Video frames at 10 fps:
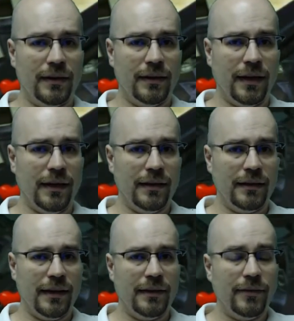
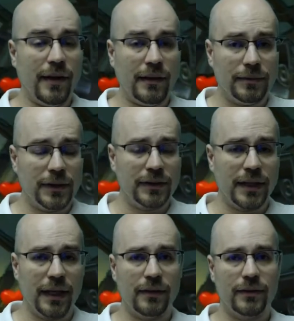They developed his
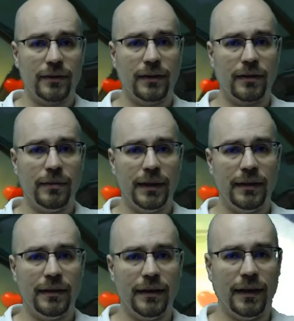character a little
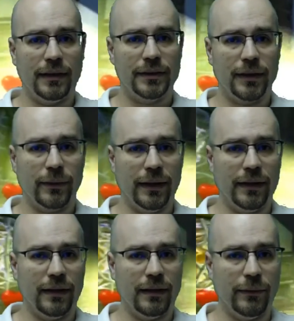bit, showing
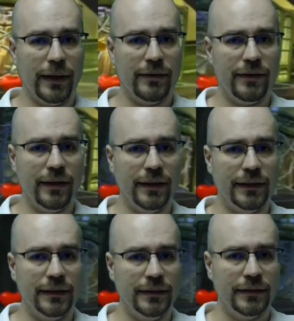that Luigi
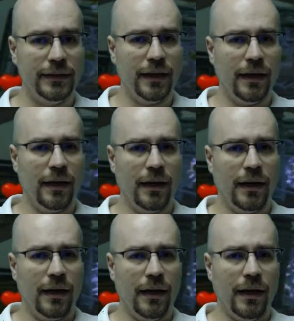is
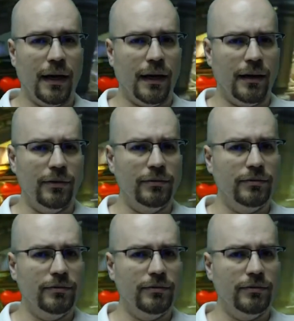a